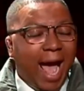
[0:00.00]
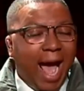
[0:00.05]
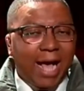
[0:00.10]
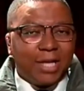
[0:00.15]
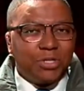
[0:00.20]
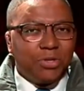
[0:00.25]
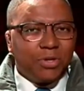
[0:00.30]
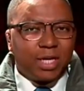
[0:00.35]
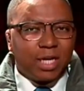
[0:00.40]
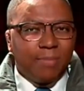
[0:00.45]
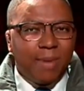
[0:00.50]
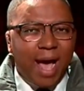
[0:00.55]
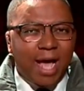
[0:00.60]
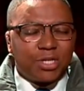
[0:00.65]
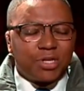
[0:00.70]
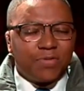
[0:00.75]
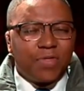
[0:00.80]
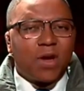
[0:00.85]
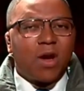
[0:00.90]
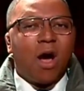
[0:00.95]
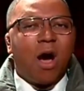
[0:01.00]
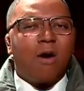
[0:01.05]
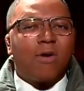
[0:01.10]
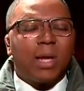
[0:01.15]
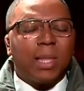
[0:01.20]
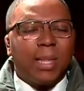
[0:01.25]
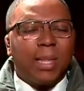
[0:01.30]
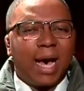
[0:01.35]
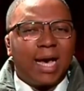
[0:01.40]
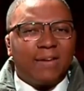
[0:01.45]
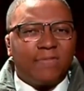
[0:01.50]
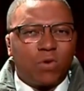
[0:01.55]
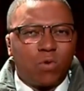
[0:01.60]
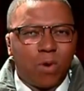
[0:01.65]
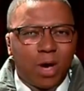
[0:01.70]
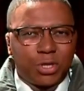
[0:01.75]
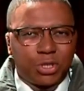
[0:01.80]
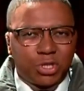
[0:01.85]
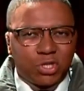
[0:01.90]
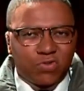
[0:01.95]
As you can imagine, there are a lot of
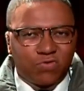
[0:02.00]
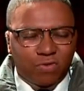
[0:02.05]
questions